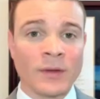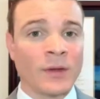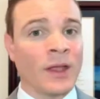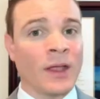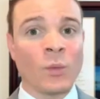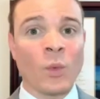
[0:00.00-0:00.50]

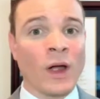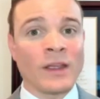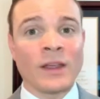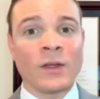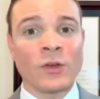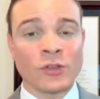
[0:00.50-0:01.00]
and why
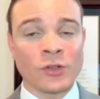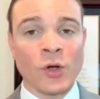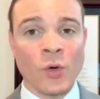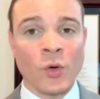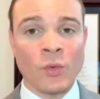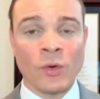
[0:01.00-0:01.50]
can't you
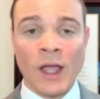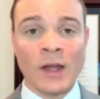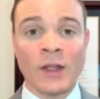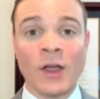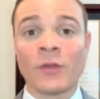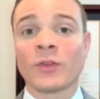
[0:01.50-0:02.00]
show
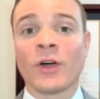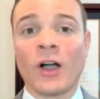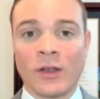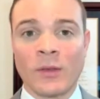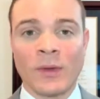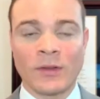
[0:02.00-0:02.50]
any other
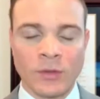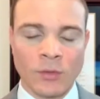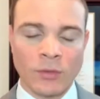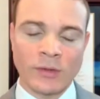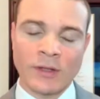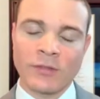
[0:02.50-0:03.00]
documents? So
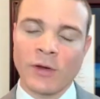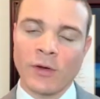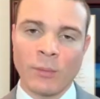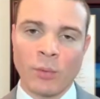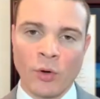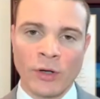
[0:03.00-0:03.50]
that's very
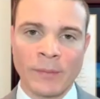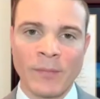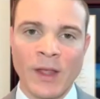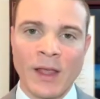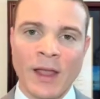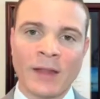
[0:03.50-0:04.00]
important.
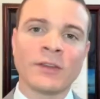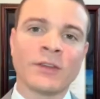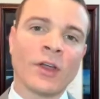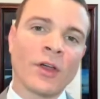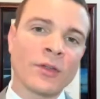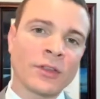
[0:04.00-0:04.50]
And then
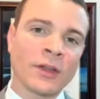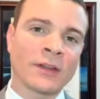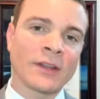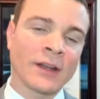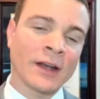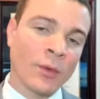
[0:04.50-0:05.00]
the other thing
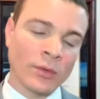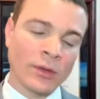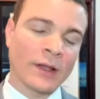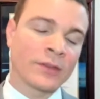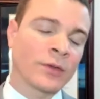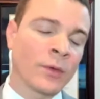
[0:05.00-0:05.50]
that I would
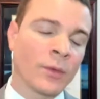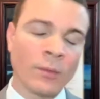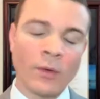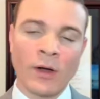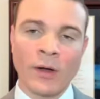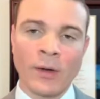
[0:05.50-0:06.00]
like to
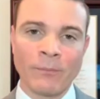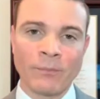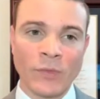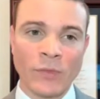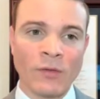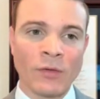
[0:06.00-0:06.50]

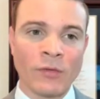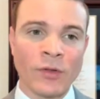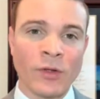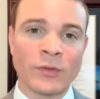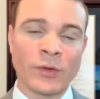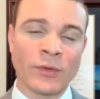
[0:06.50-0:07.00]

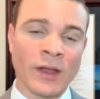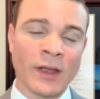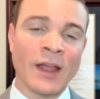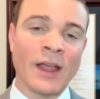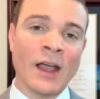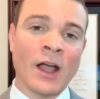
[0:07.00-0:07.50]
review
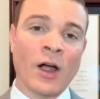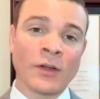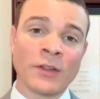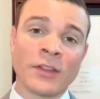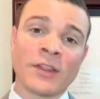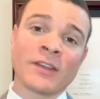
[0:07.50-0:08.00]
today are
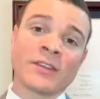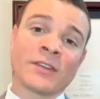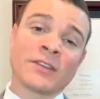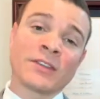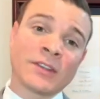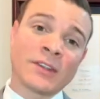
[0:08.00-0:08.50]
the things that
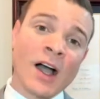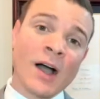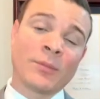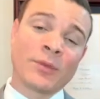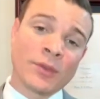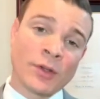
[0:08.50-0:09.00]

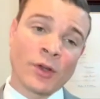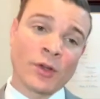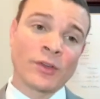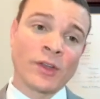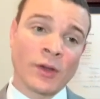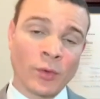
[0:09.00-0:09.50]
stop the
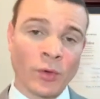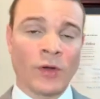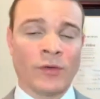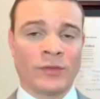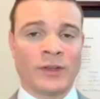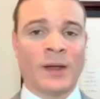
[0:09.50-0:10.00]

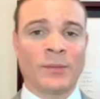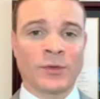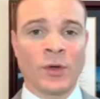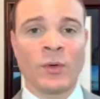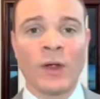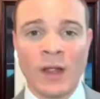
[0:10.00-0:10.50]
accrual of time.
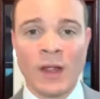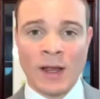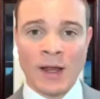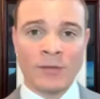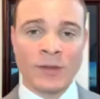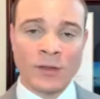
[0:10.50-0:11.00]
So
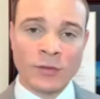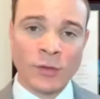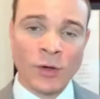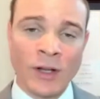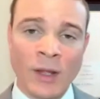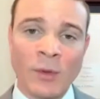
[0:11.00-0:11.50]
if they
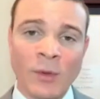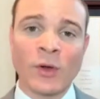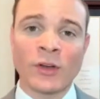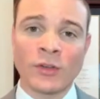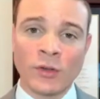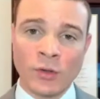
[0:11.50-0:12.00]
start
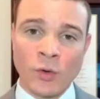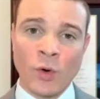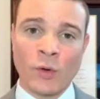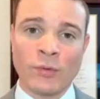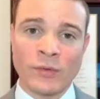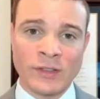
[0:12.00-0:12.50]
immigration
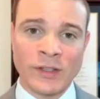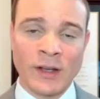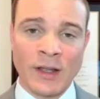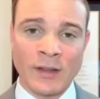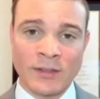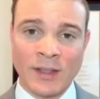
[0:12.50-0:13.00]
court
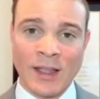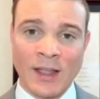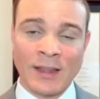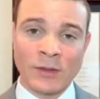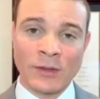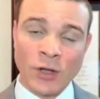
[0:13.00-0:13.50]
proceedings
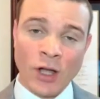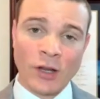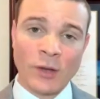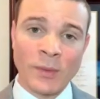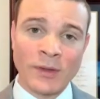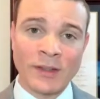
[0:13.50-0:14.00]
and the
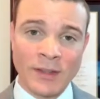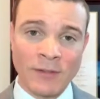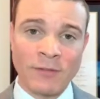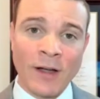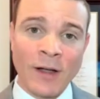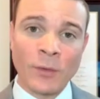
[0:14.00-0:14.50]
document that they
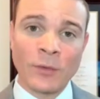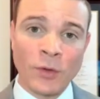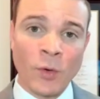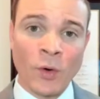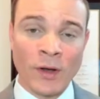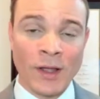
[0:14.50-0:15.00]
file with the
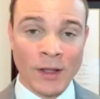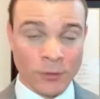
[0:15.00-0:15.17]
court is